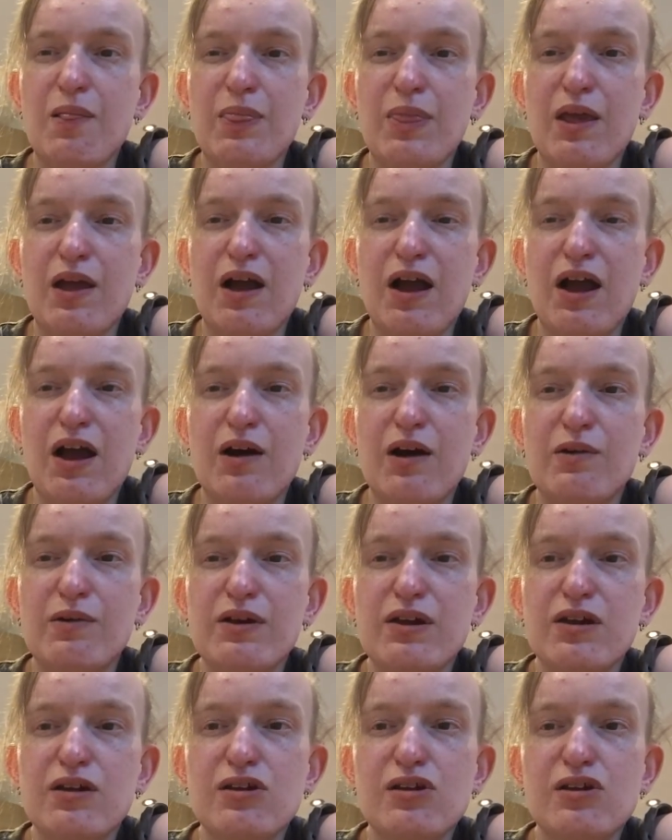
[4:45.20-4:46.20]
how
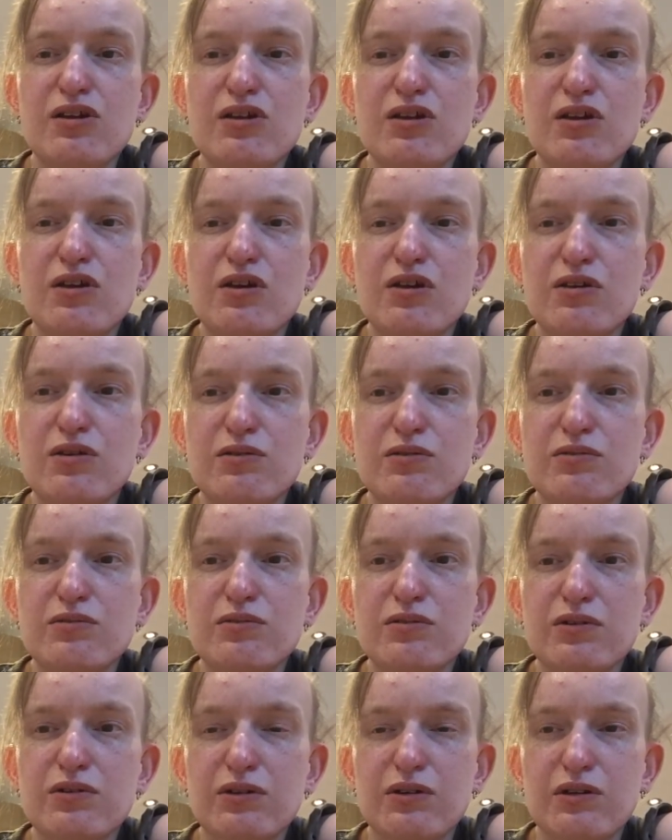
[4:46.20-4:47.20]
he
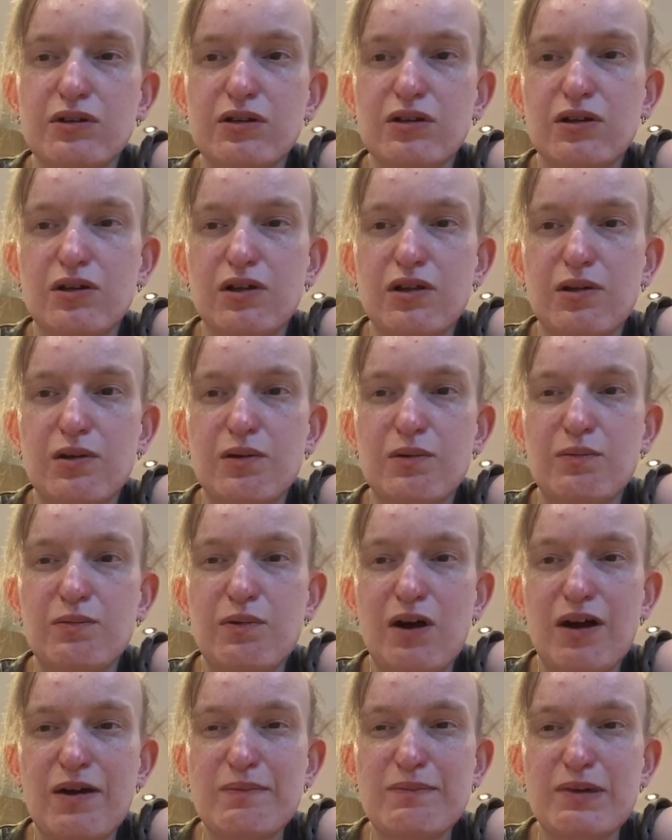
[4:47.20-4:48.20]
knew
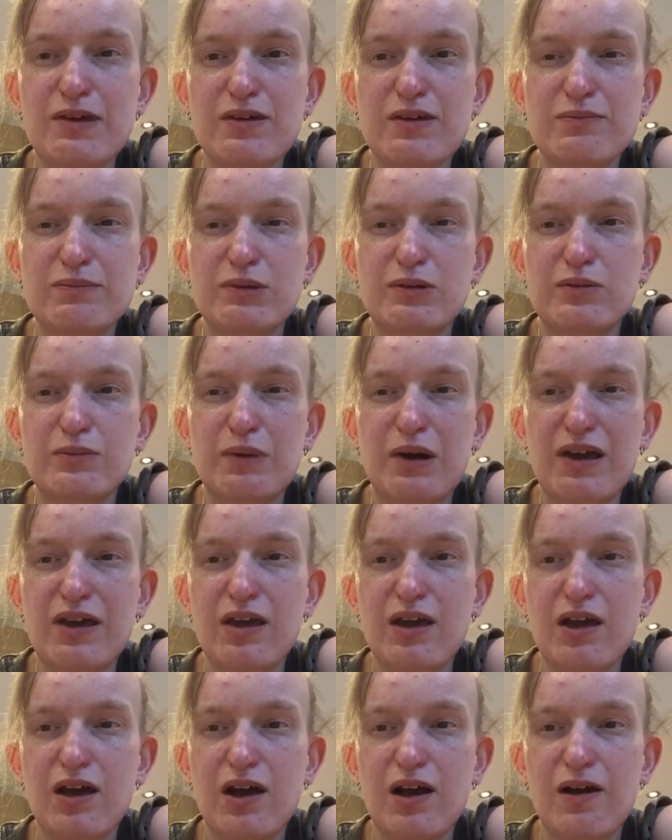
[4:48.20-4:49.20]
white people
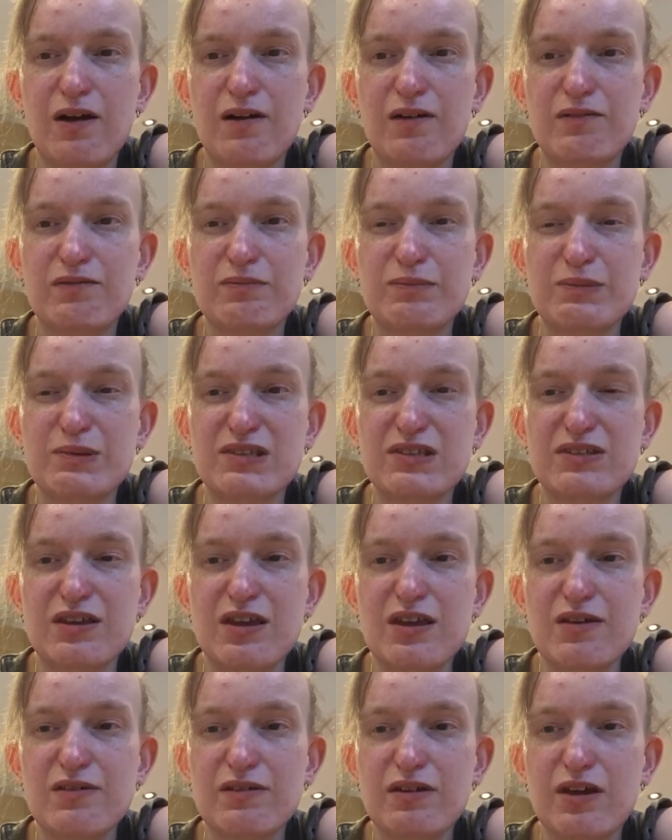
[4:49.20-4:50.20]
might have
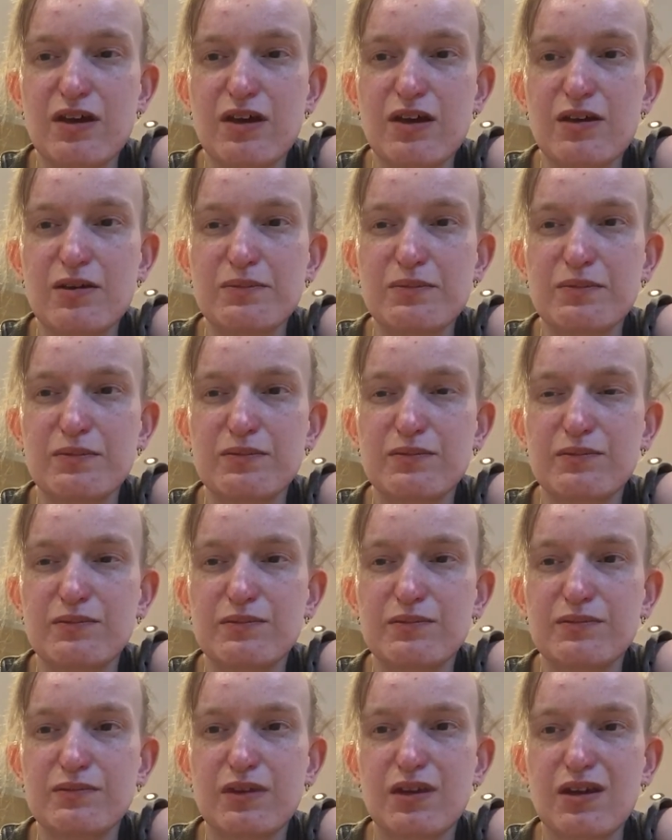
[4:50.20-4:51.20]
perceived him,
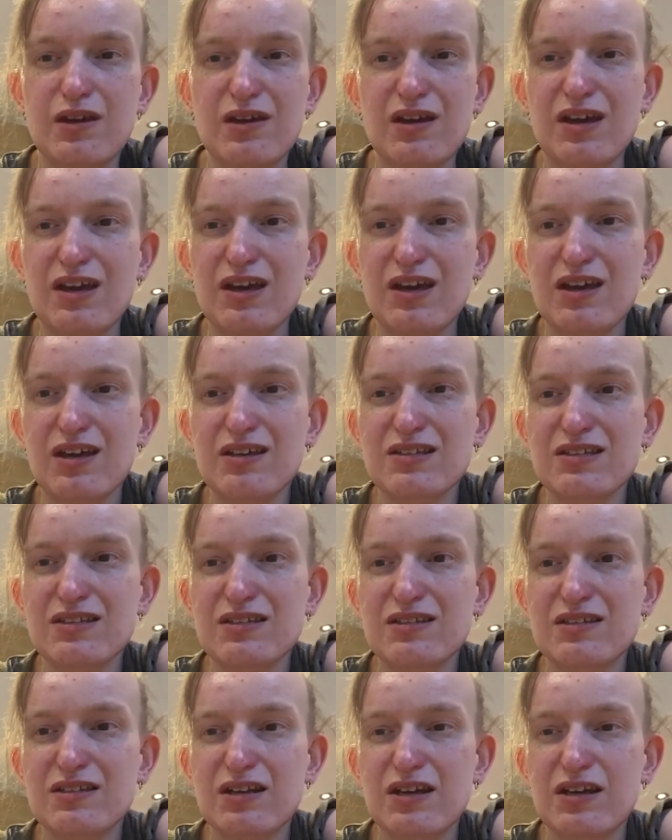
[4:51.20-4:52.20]
he
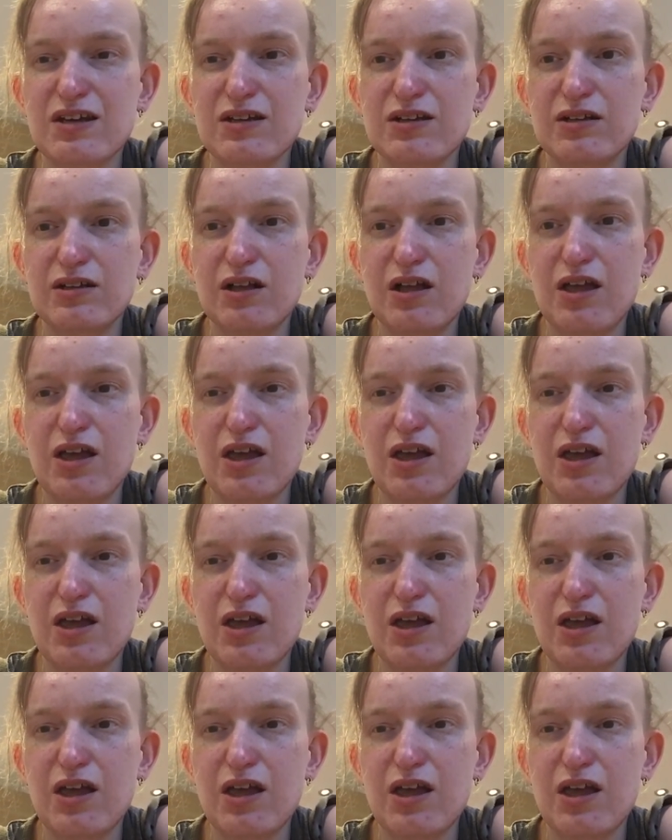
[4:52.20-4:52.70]
still,